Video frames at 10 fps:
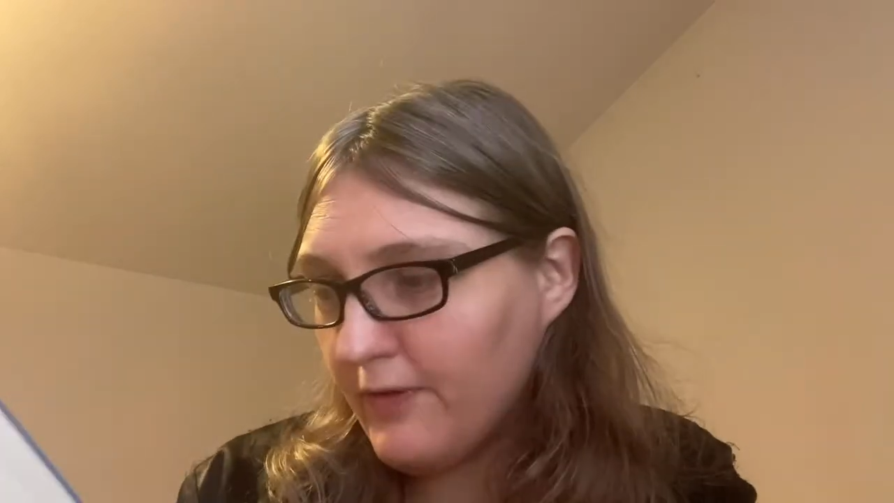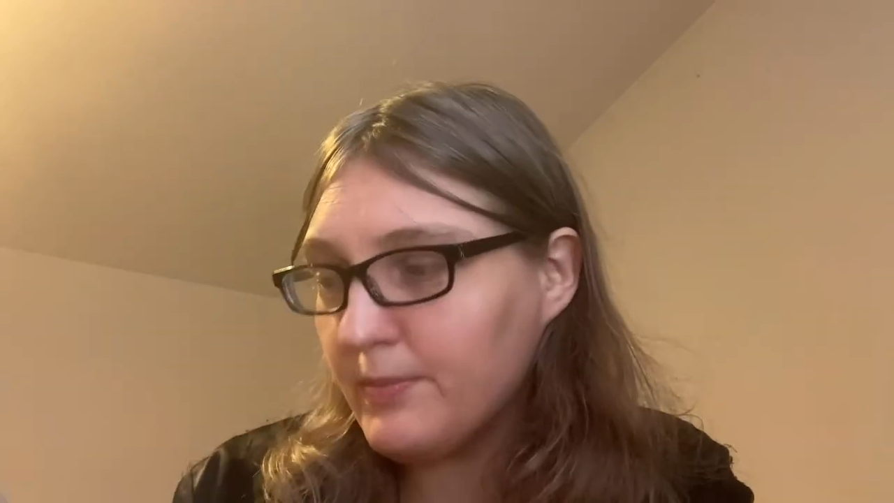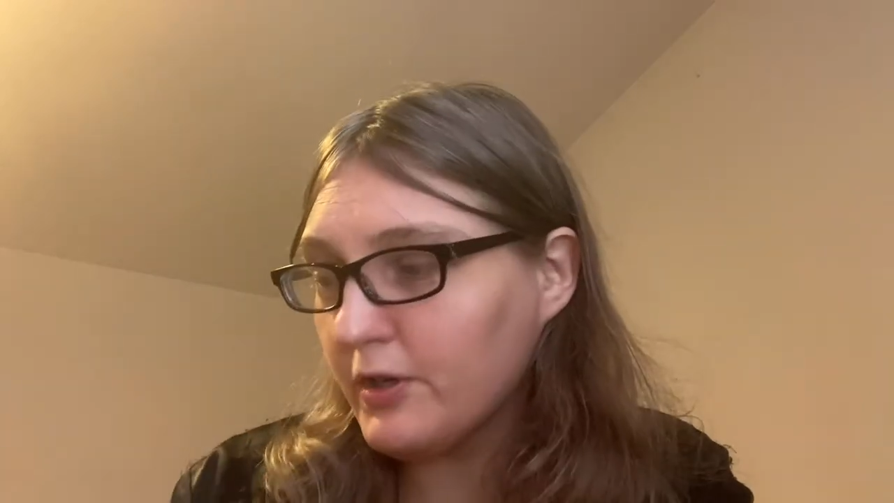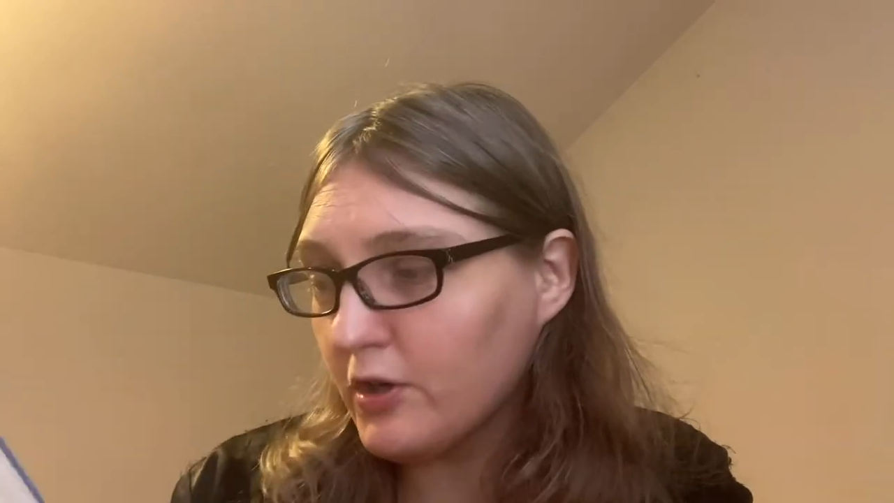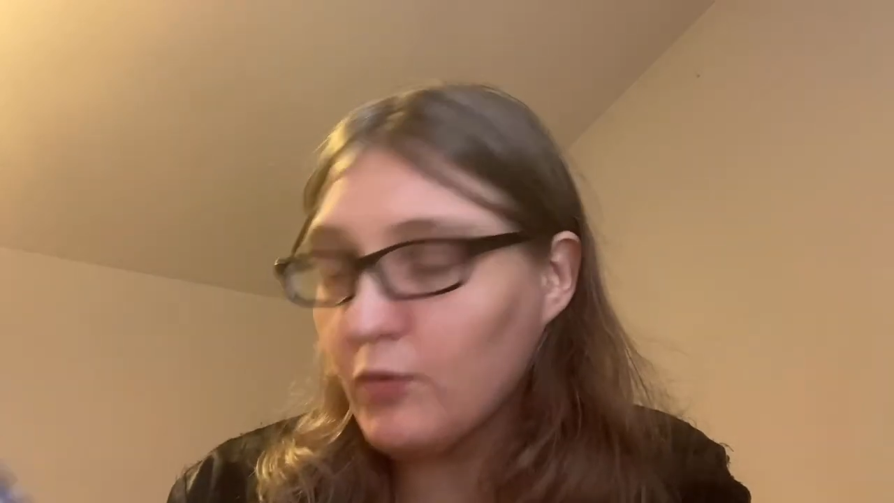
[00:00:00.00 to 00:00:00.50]

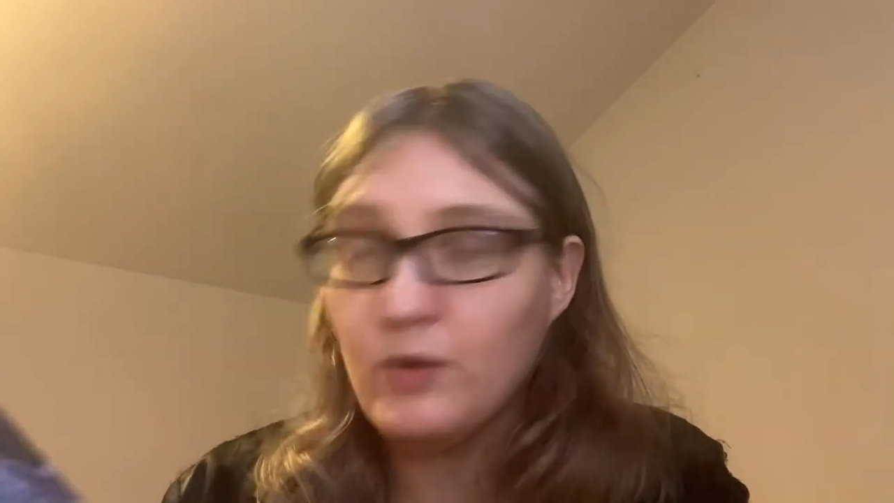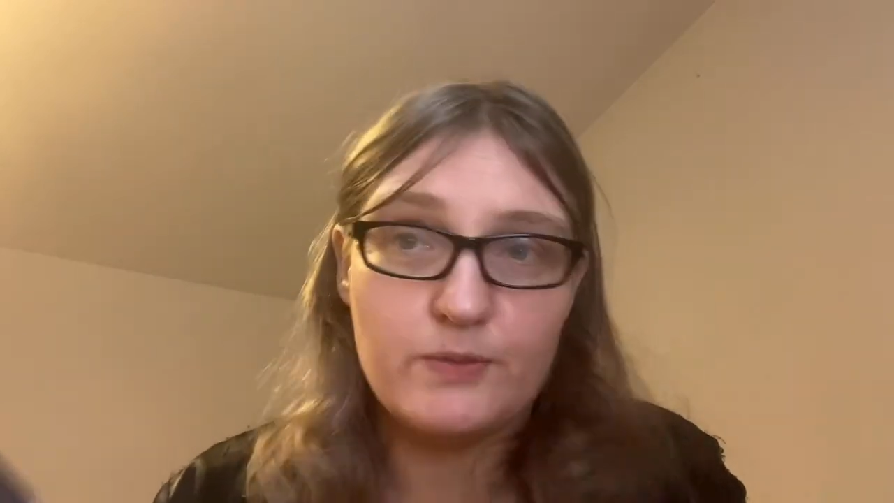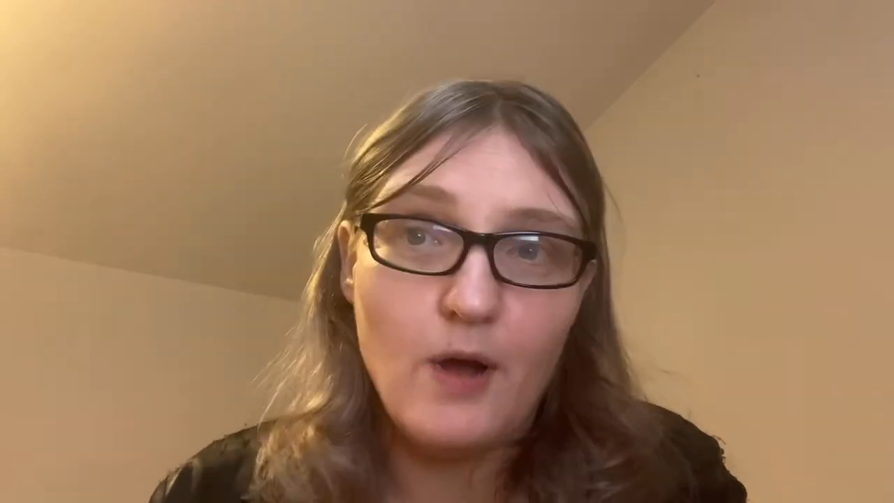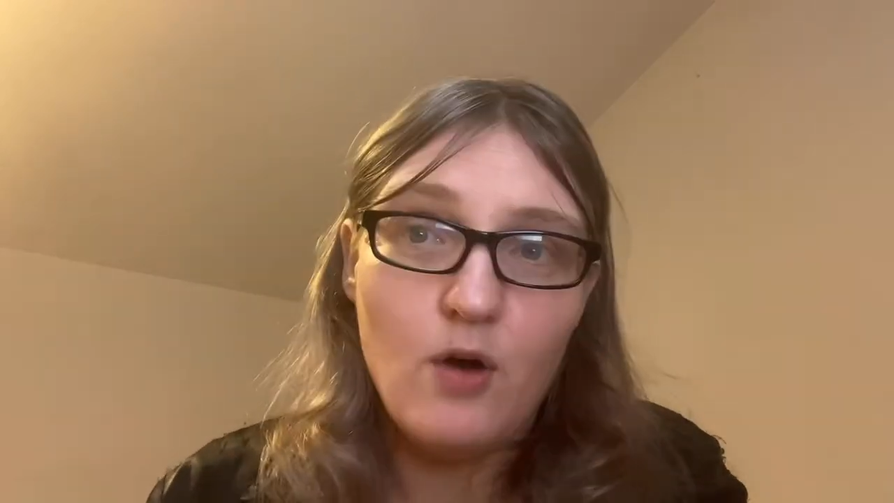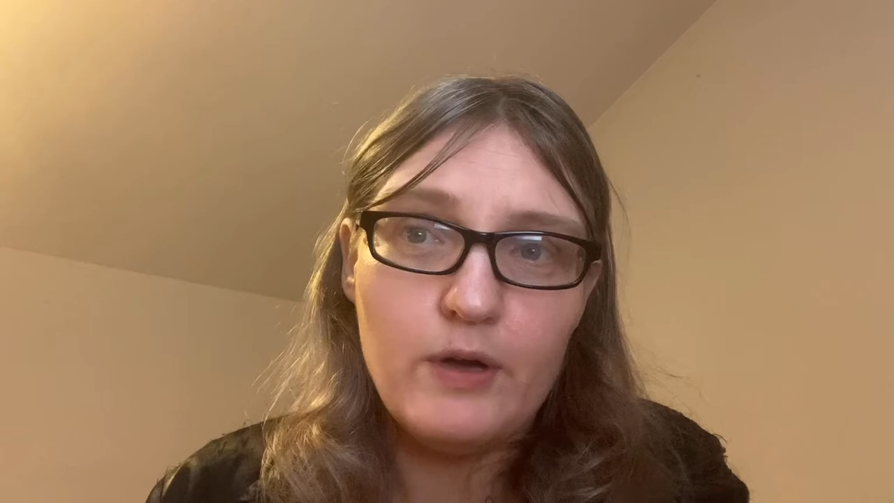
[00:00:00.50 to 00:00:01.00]
Waiblinger was a
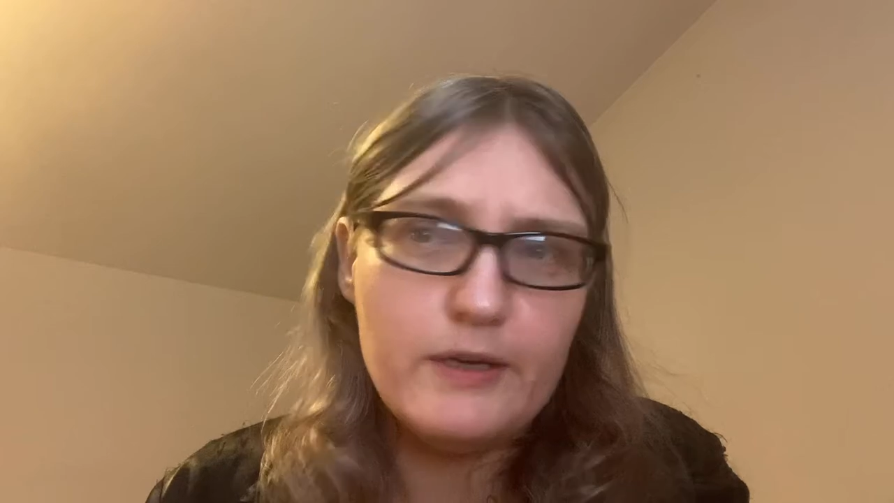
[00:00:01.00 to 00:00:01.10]
poet,